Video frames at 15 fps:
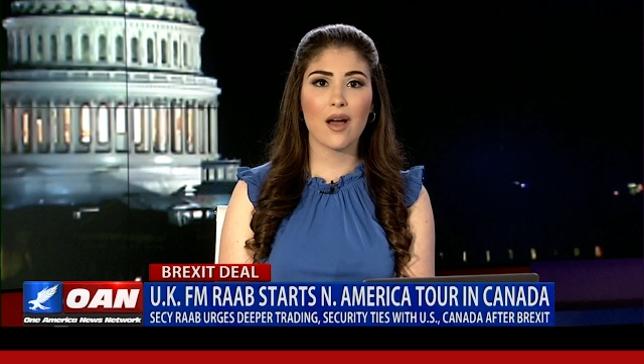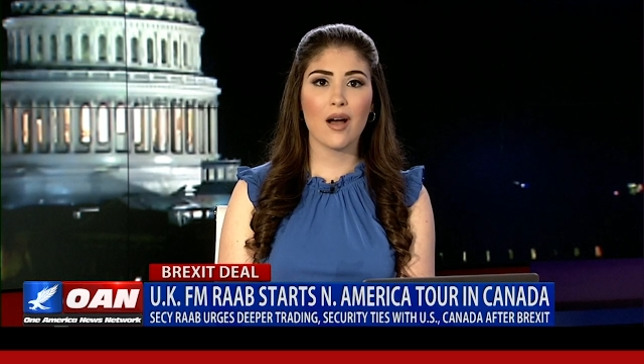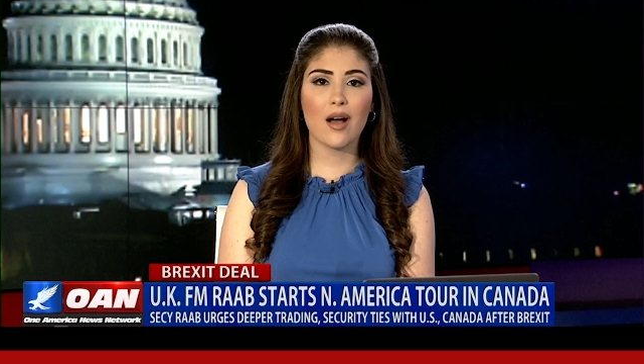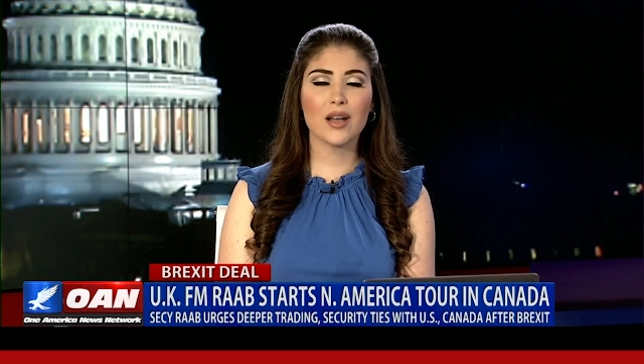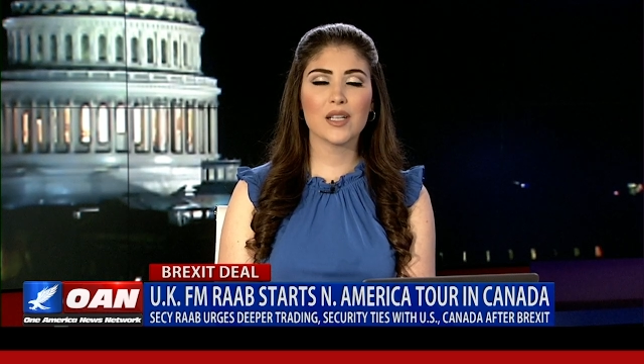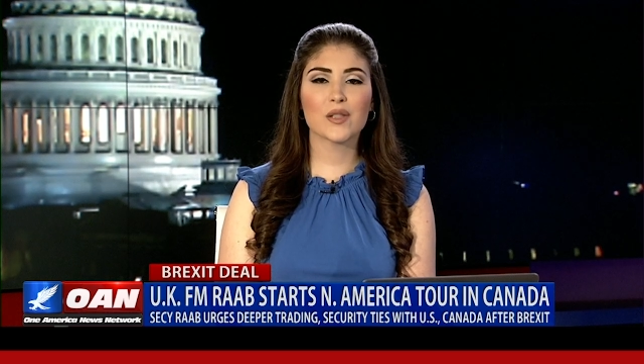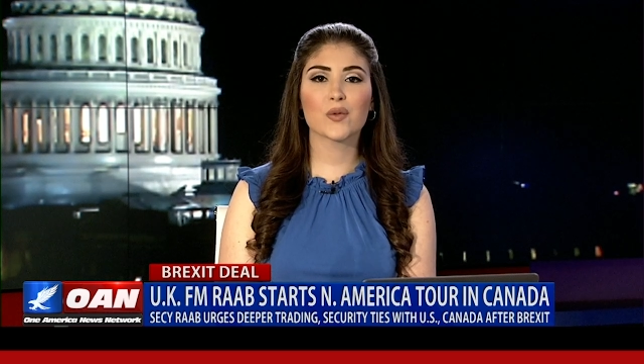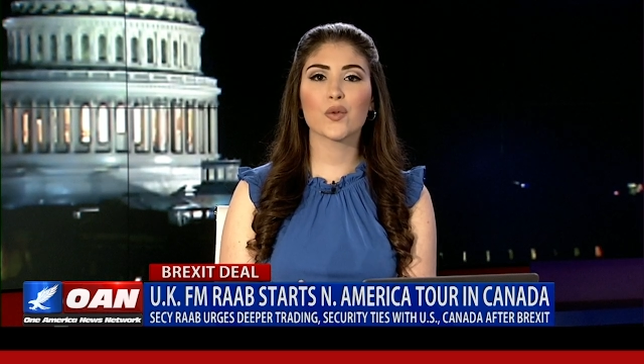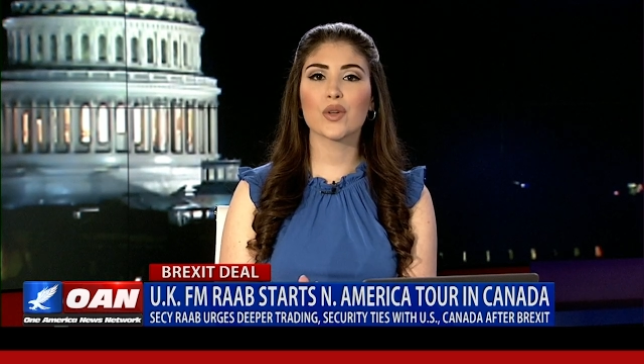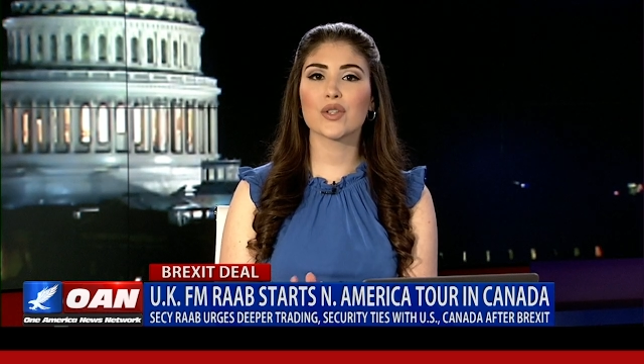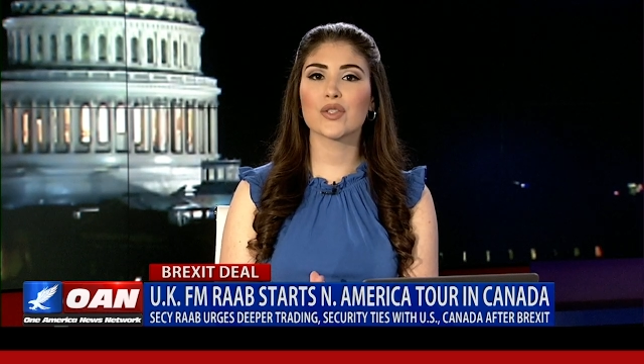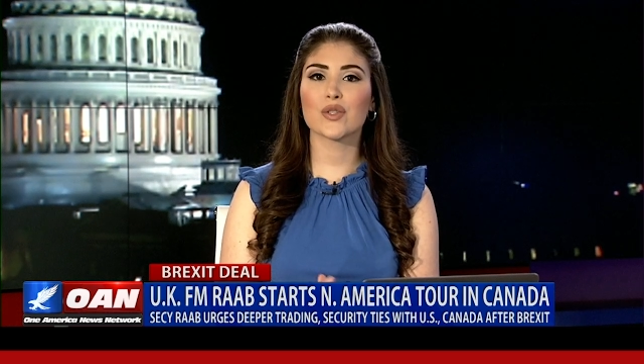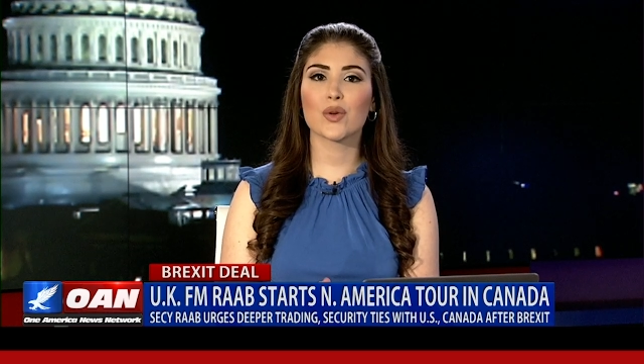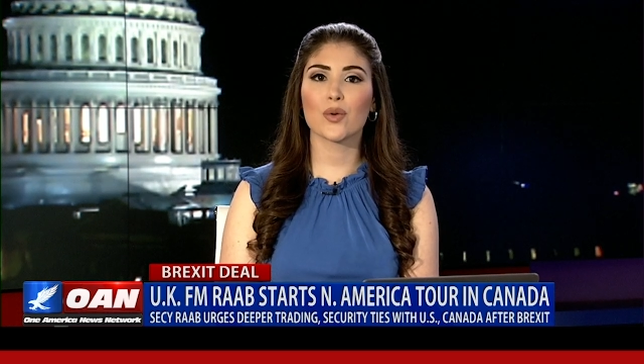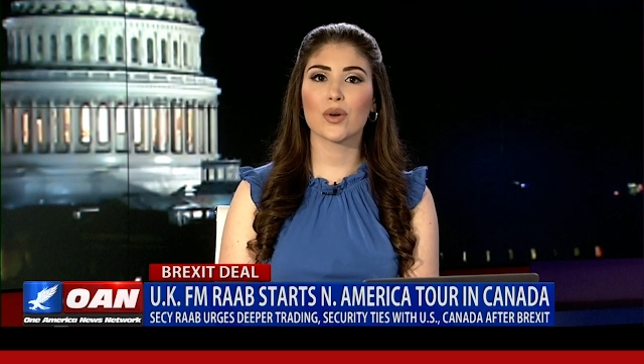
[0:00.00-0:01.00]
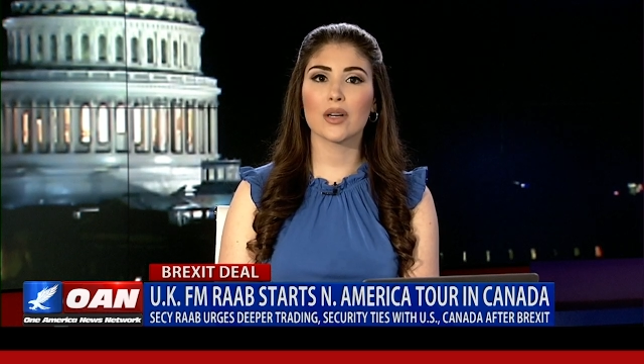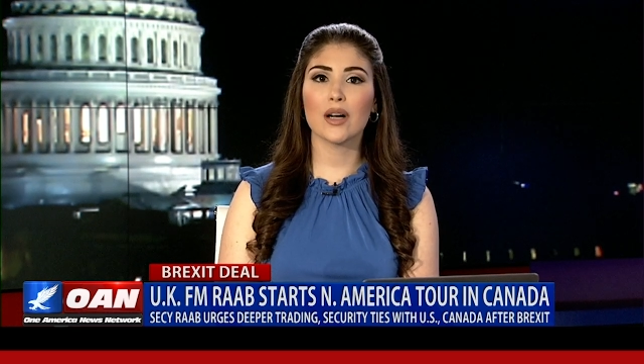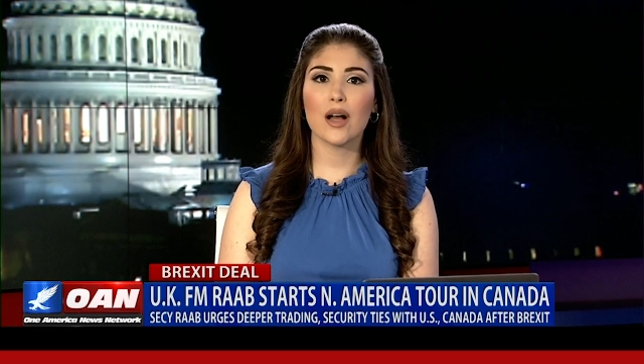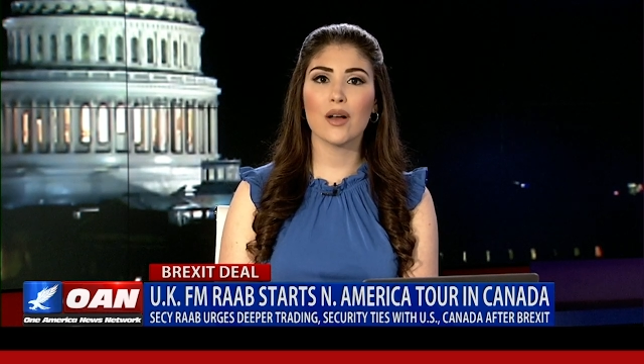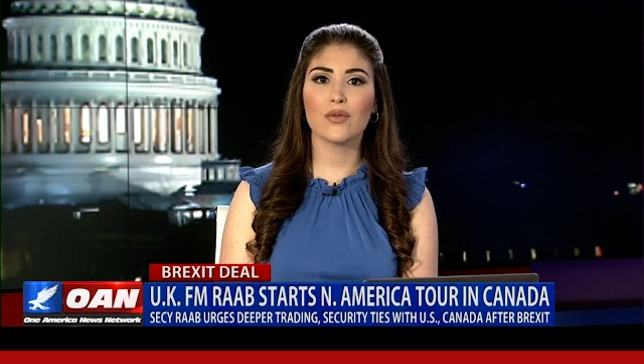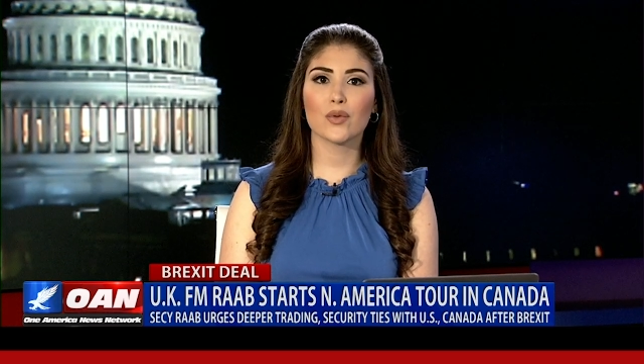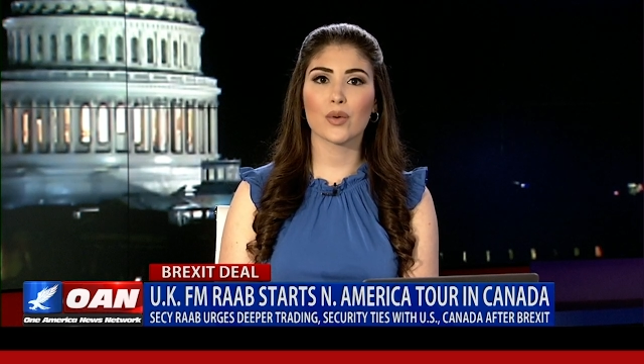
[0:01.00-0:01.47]
on his first
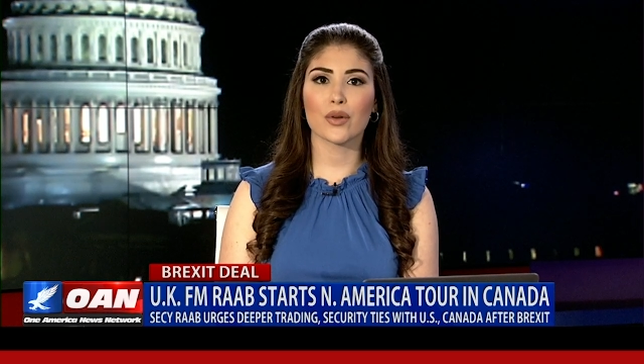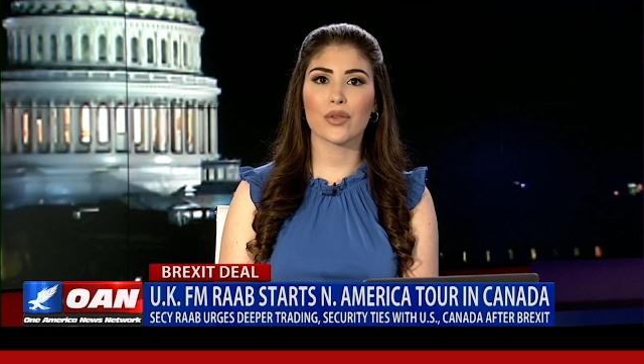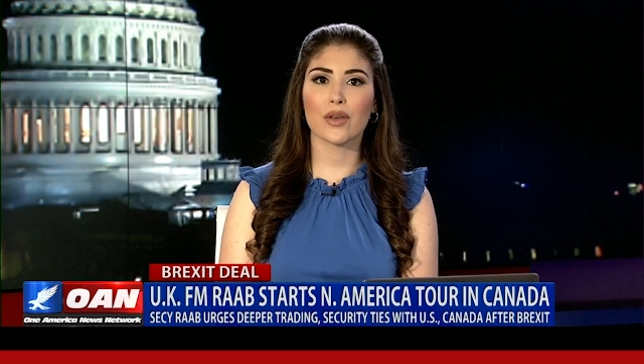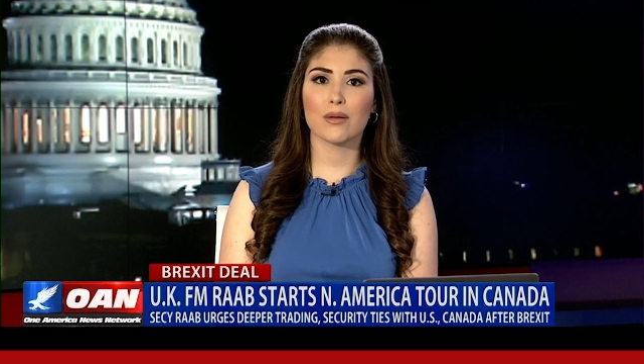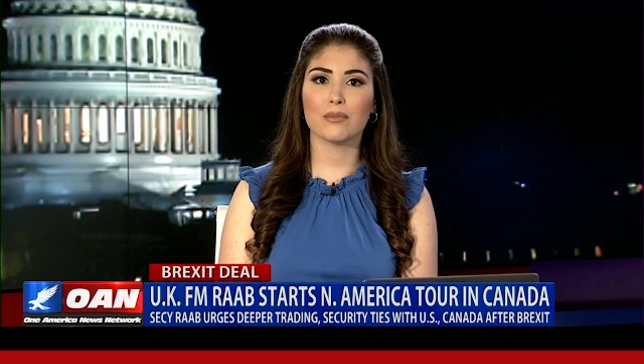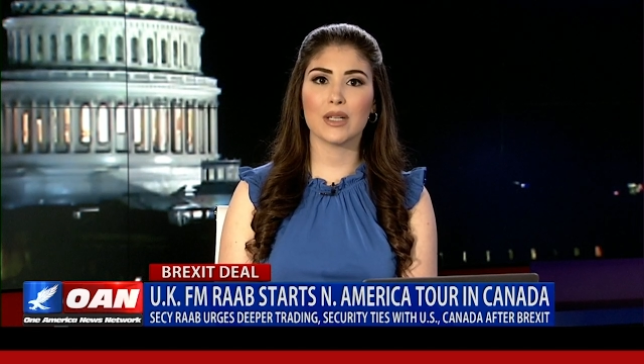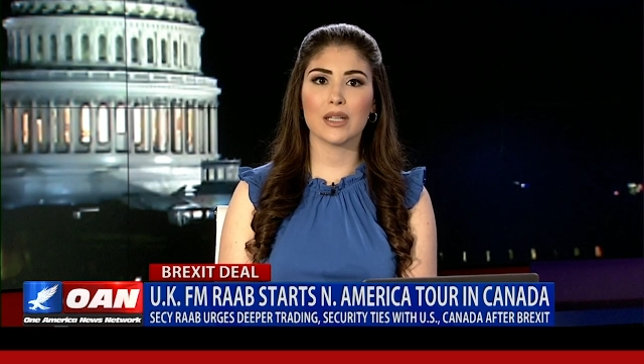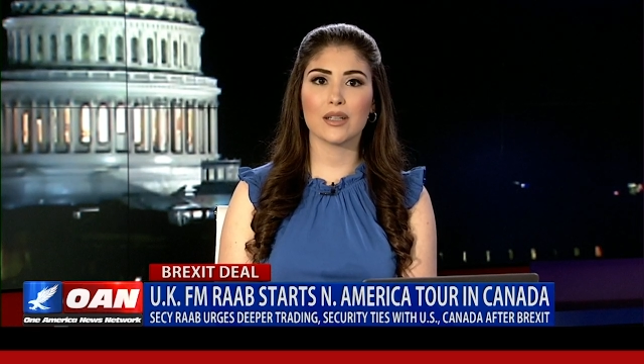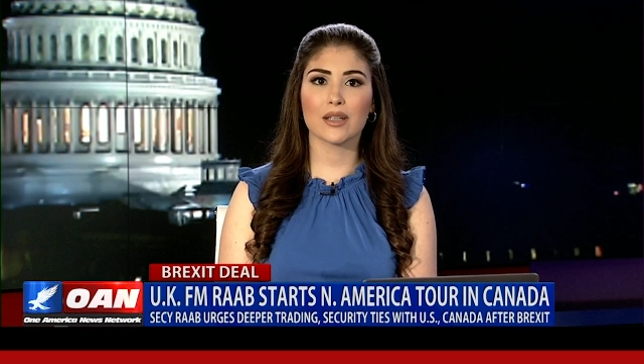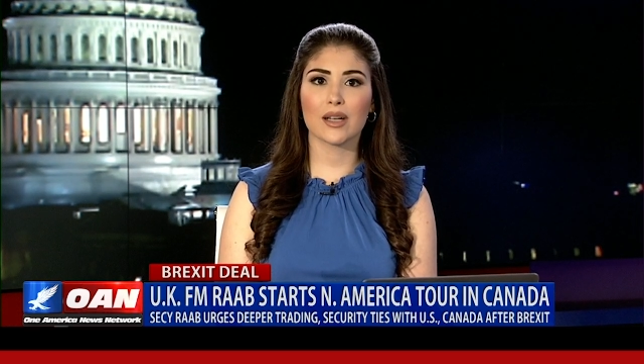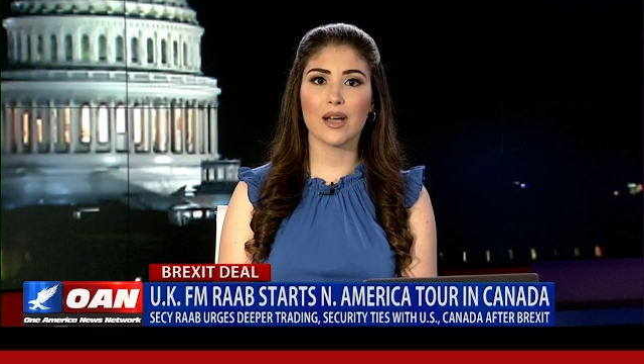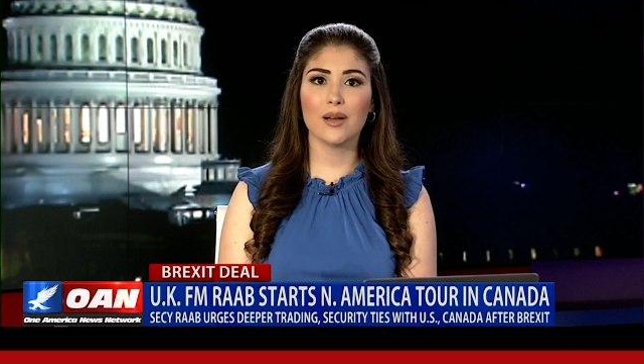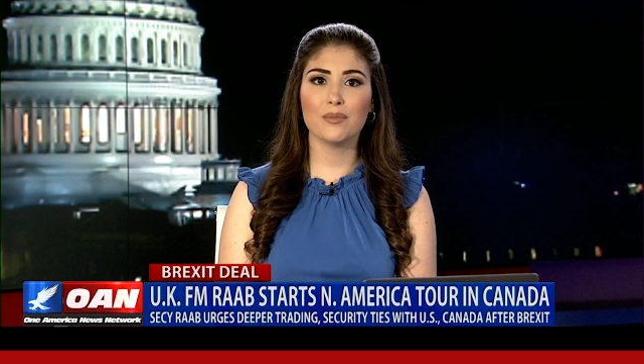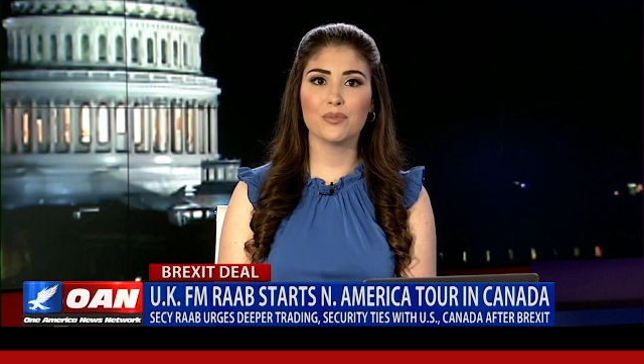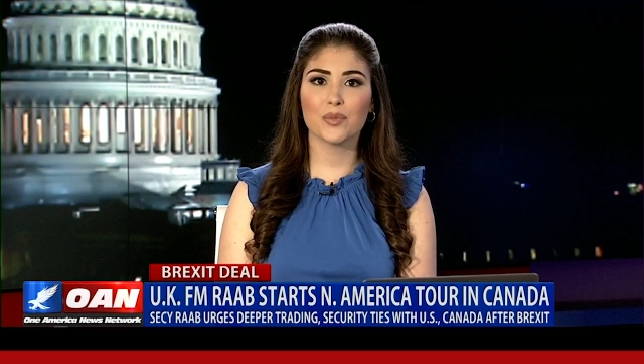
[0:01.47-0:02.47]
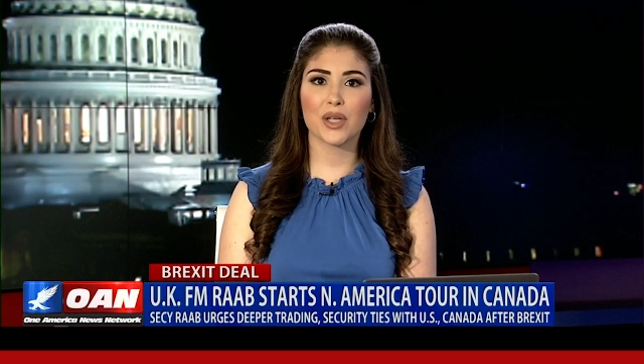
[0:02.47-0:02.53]
tour of North America.